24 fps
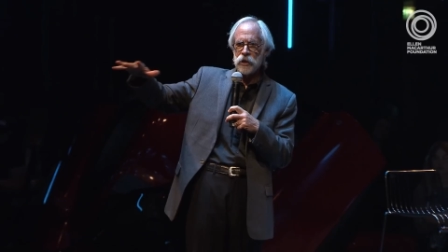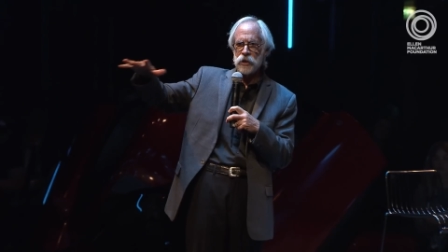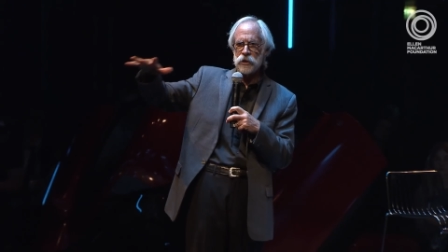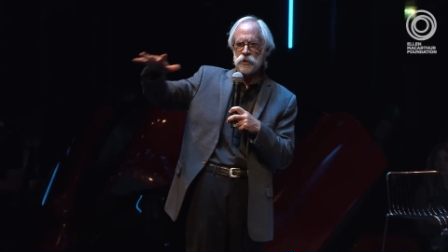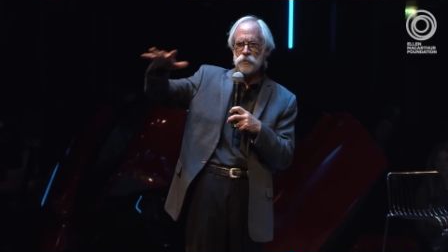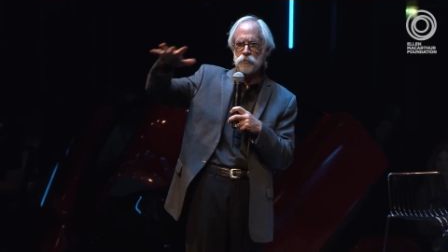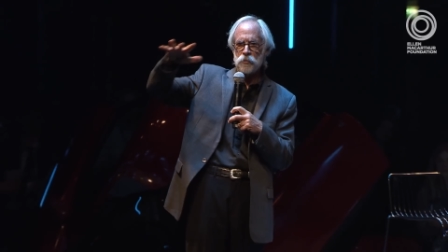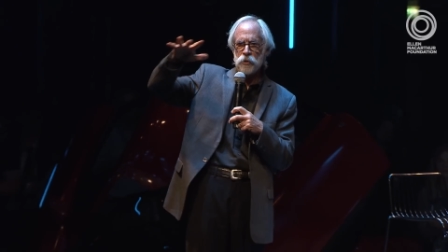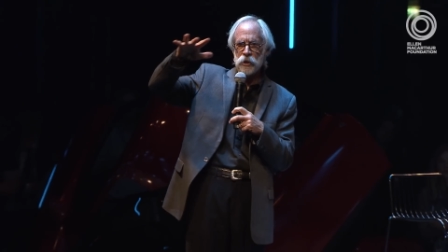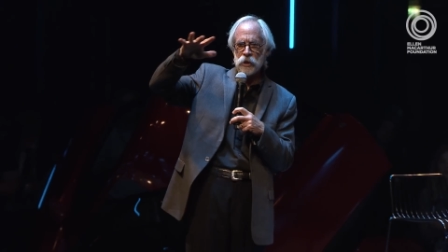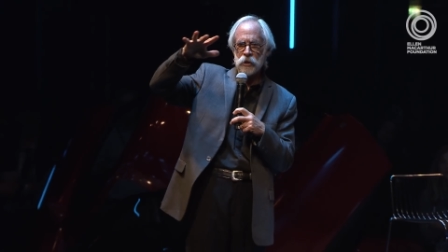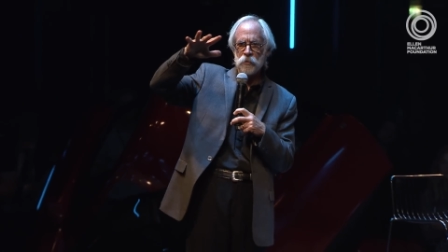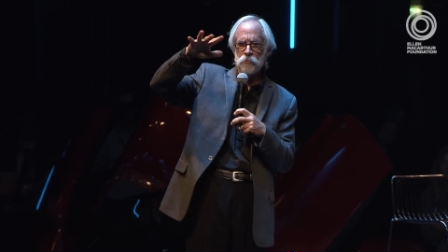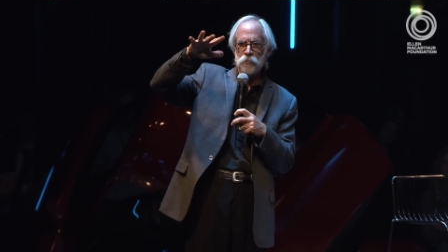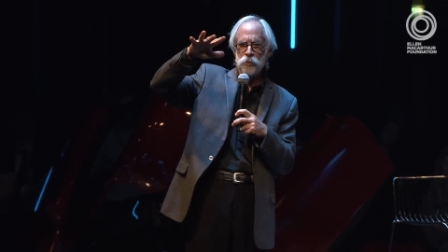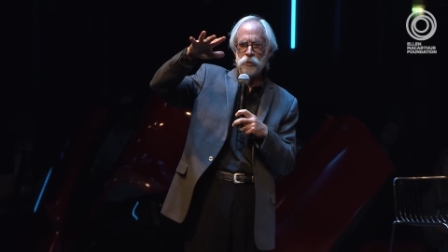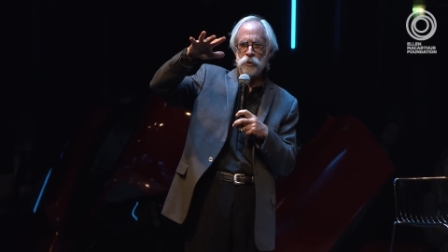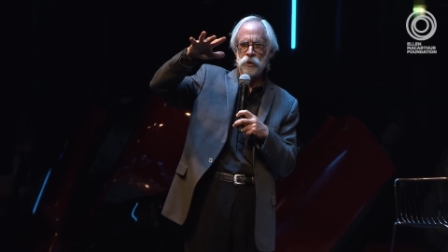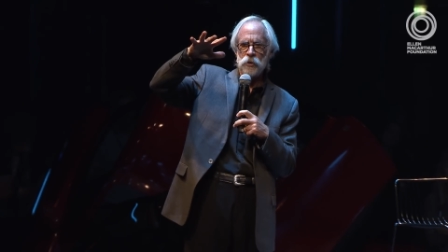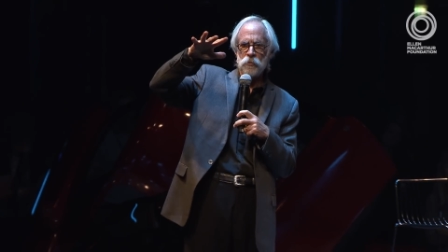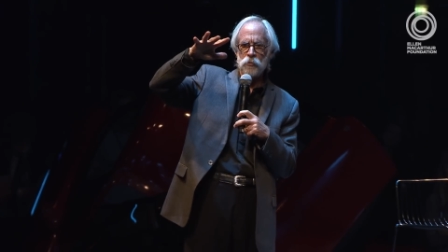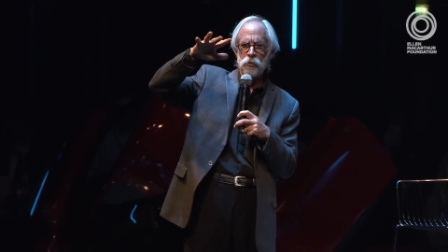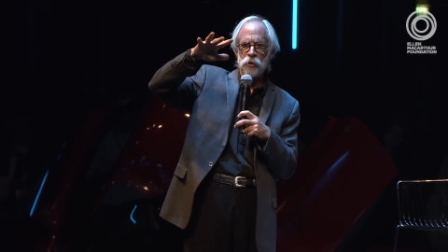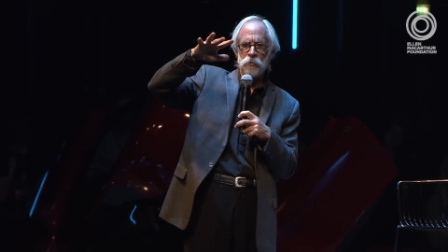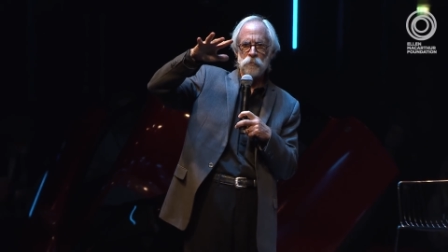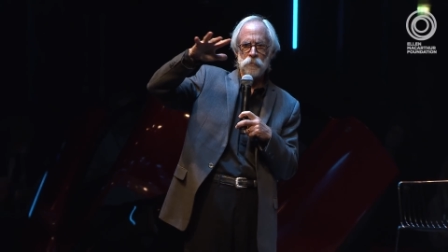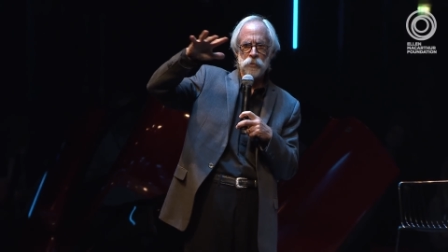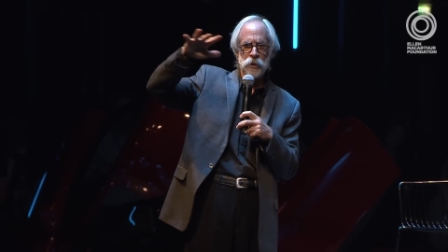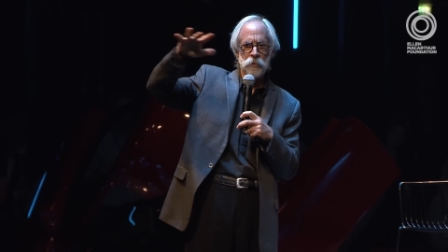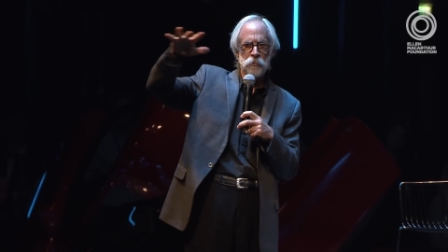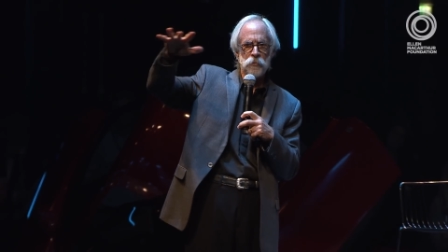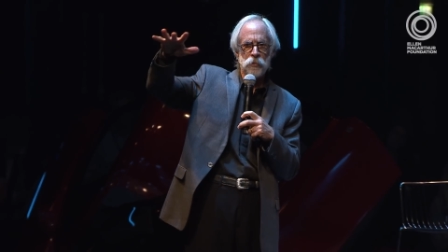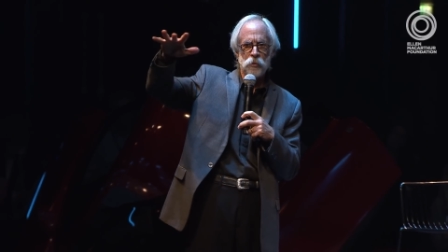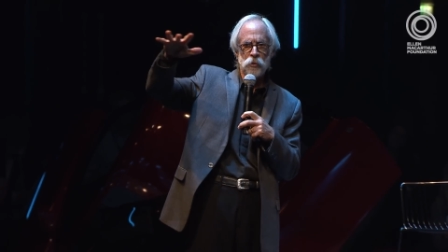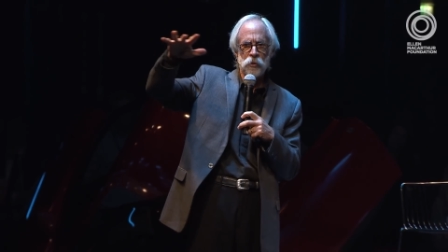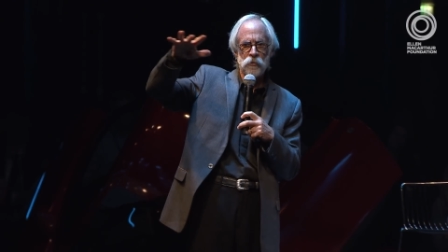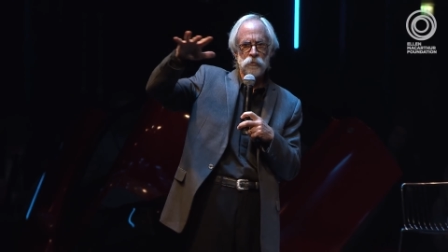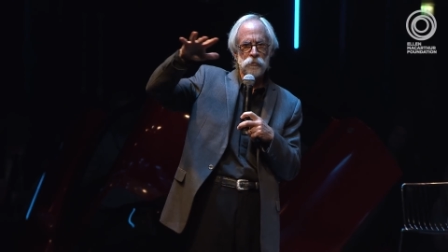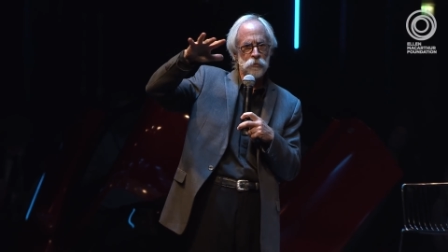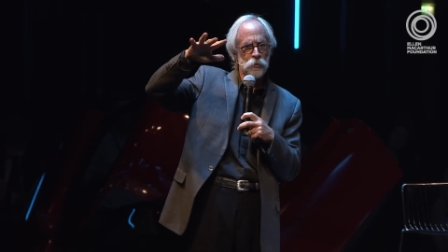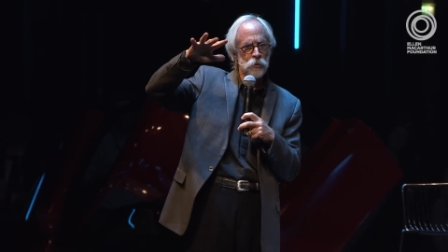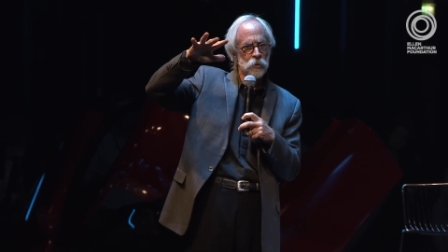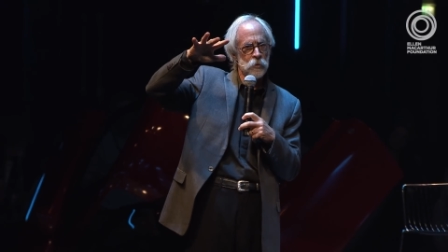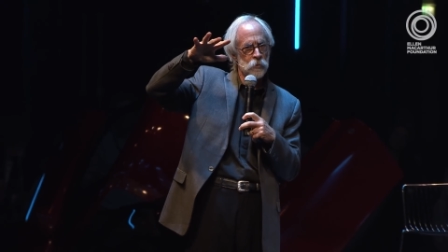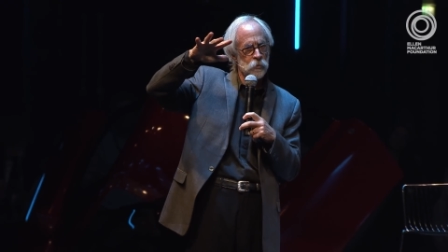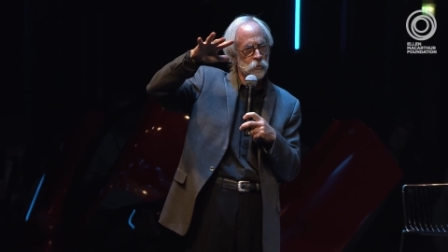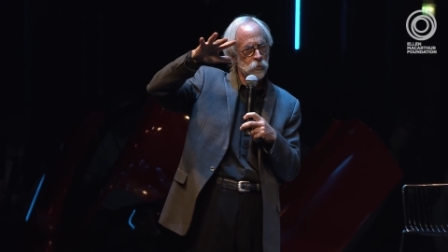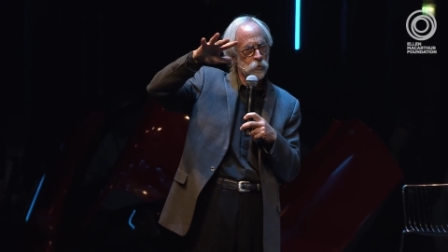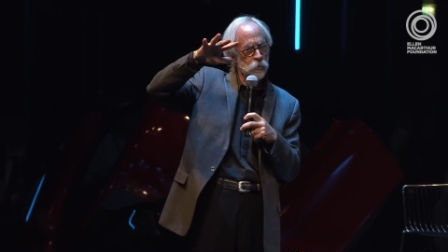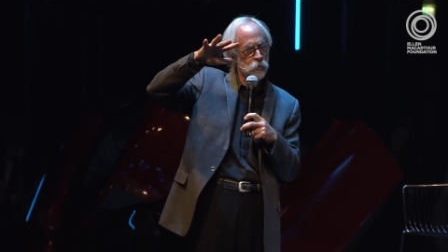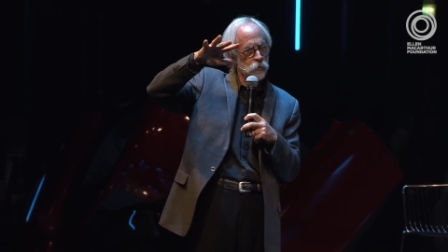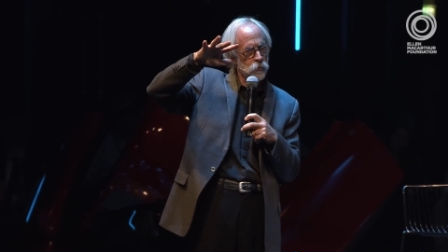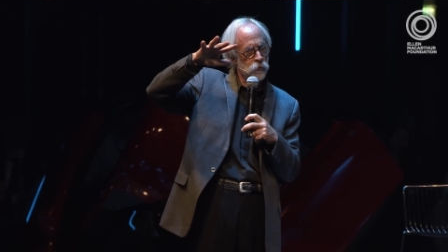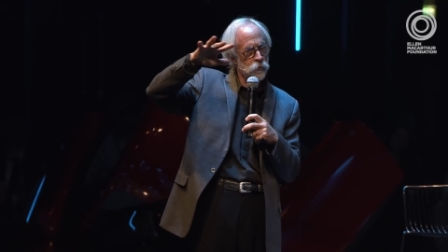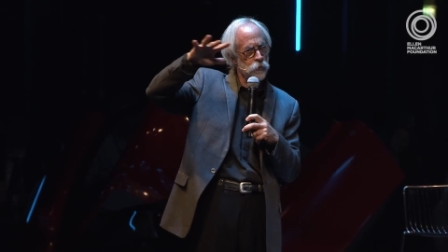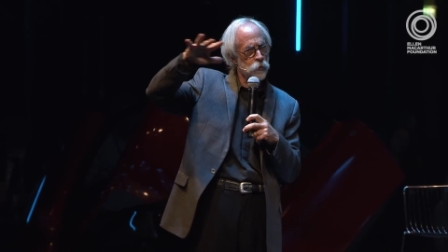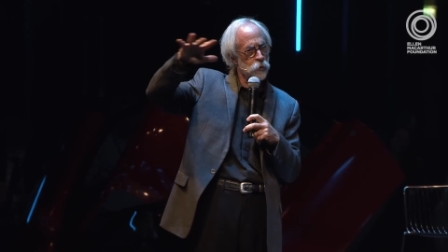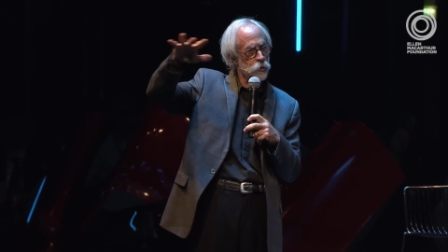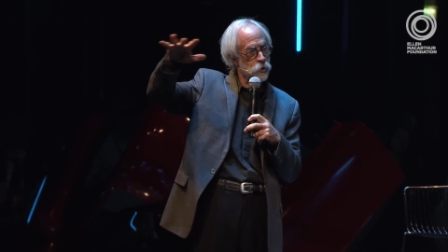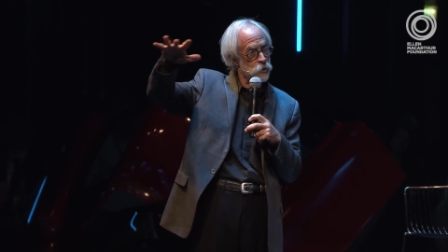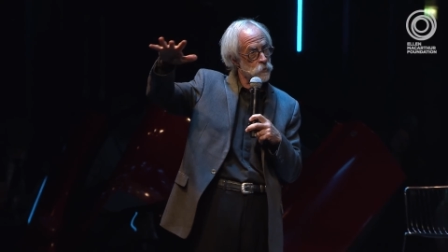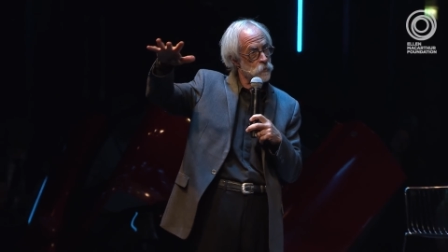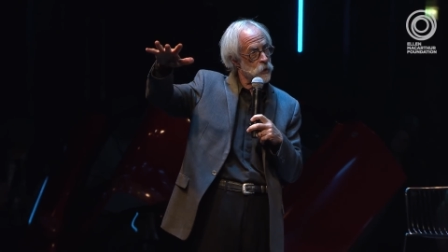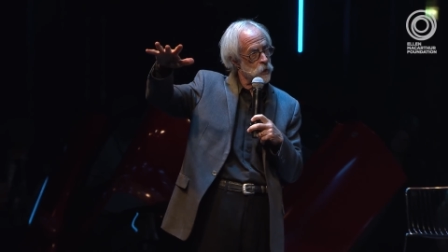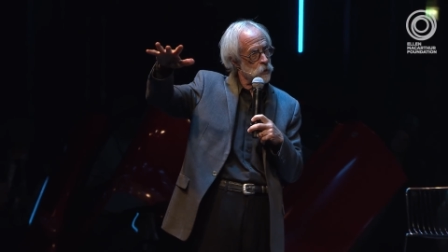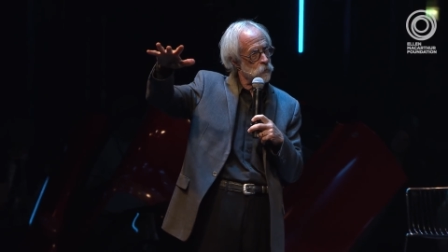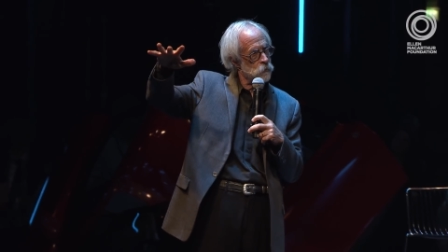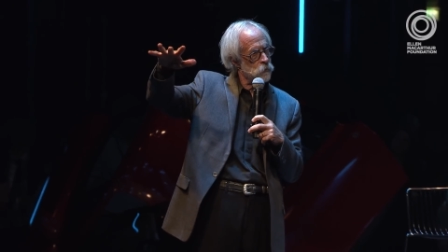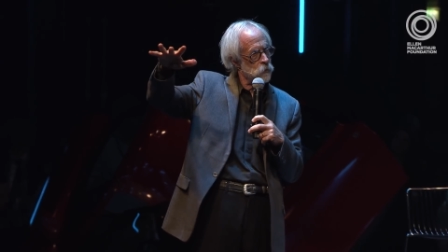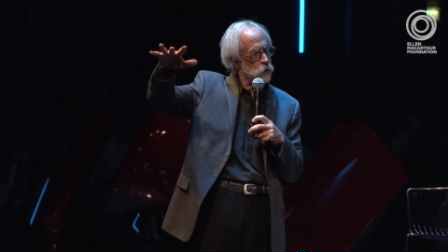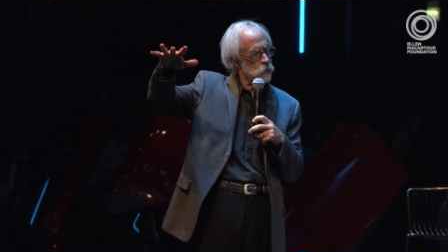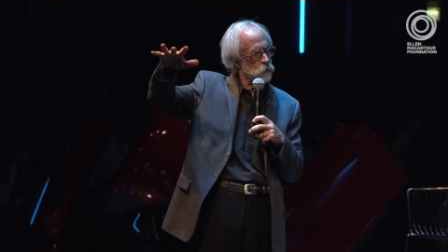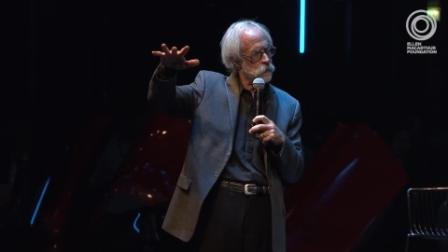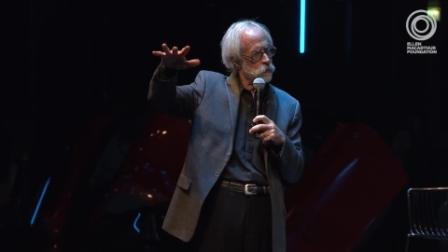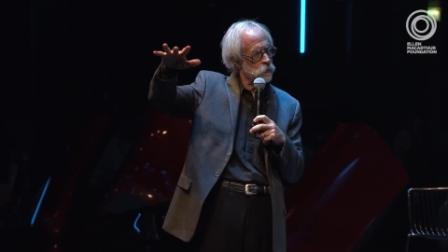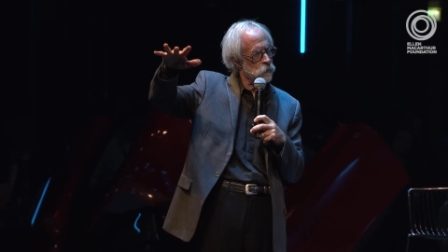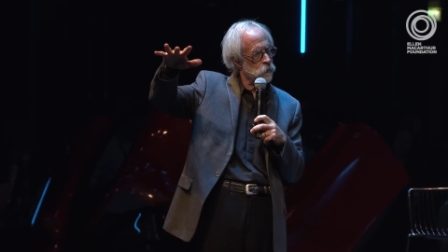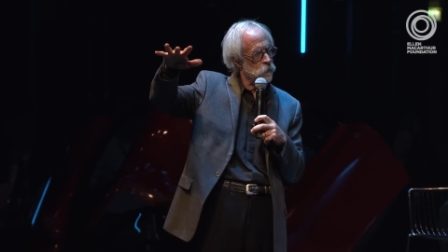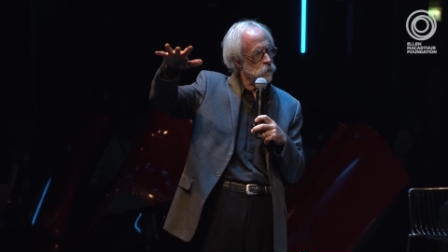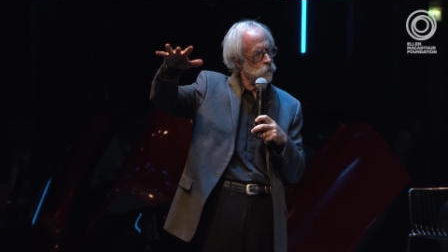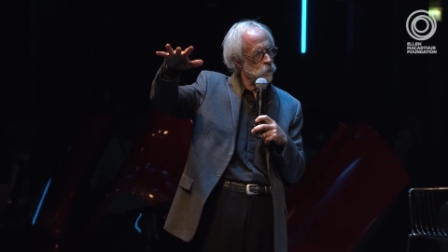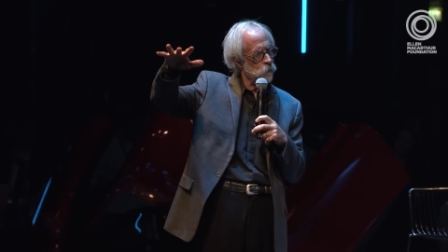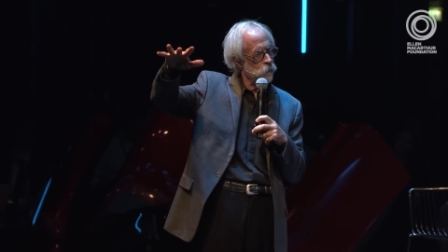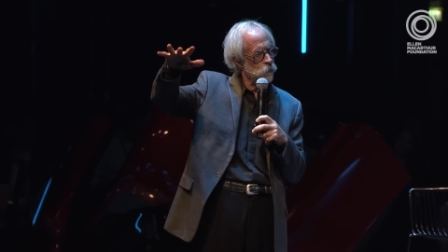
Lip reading: lots, we can put them where food is being grown.